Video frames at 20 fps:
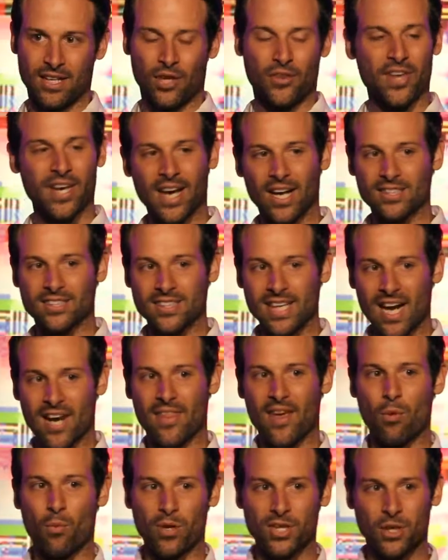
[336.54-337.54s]
You think outside
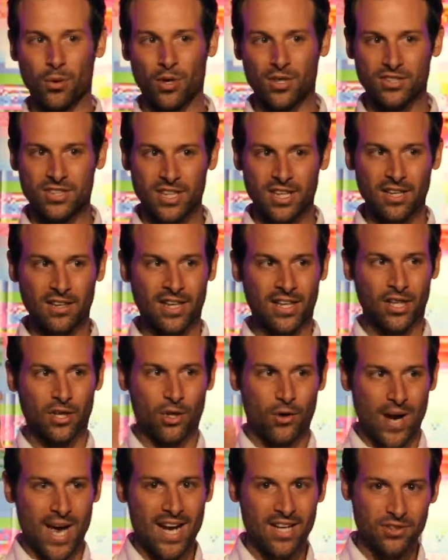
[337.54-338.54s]
of that, when you articulate
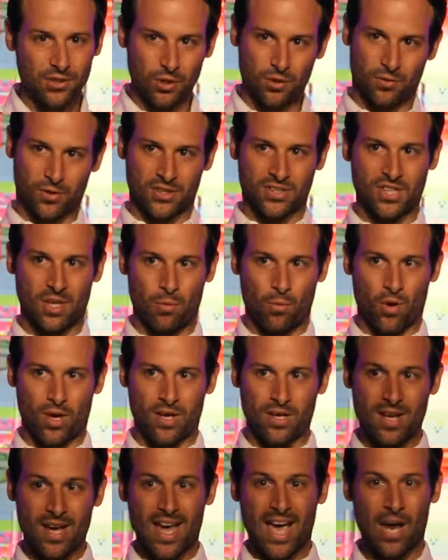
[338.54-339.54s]
your gratitude for
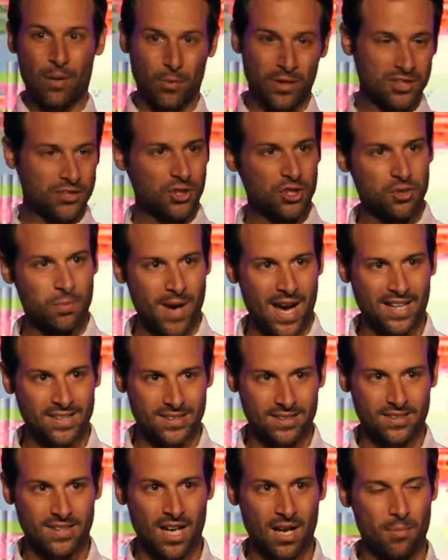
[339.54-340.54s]
someone, and research
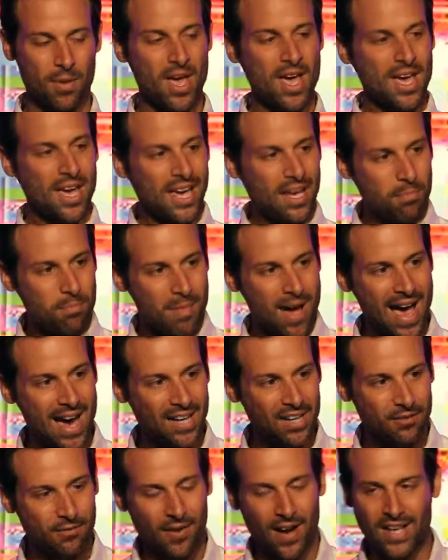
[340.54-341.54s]
backs this up, it
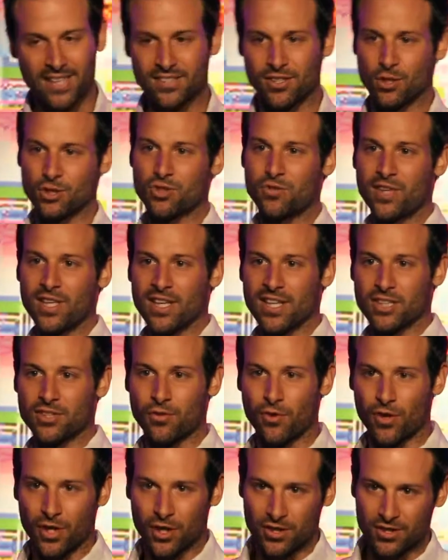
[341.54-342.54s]
magnifies those
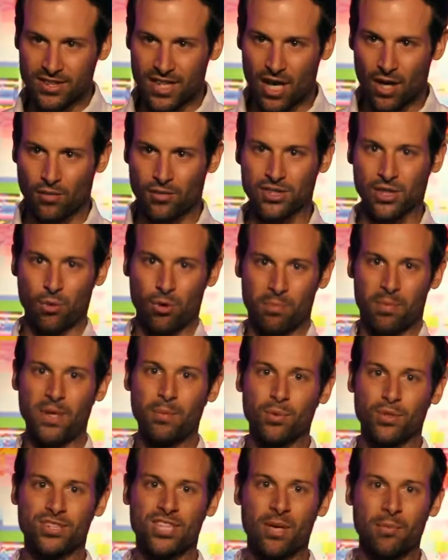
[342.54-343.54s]
feelings for yourself. So when
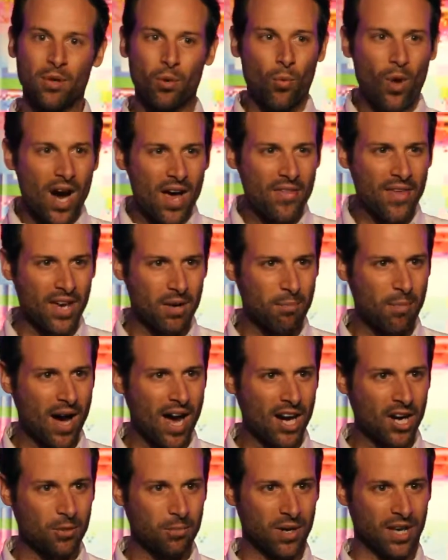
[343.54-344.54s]
people tell me why they
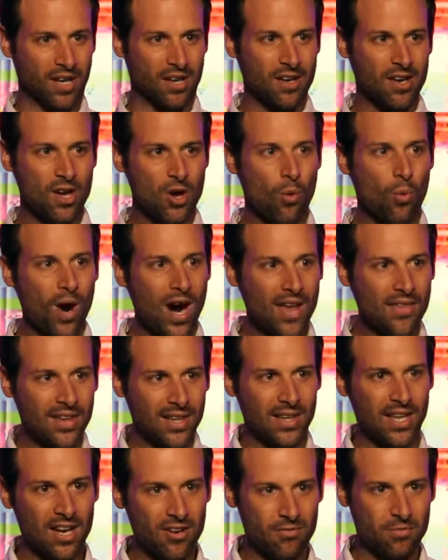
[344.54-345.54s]
admire me, why
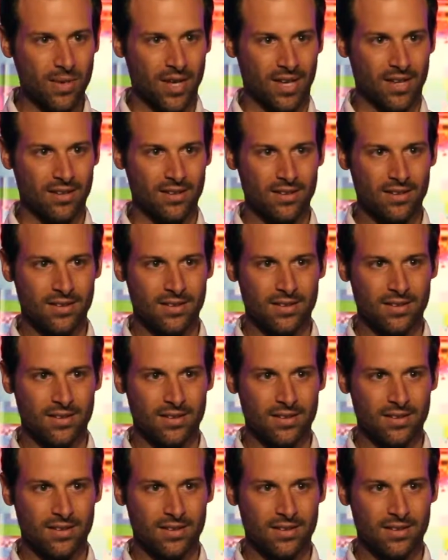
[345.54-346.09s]
they love me,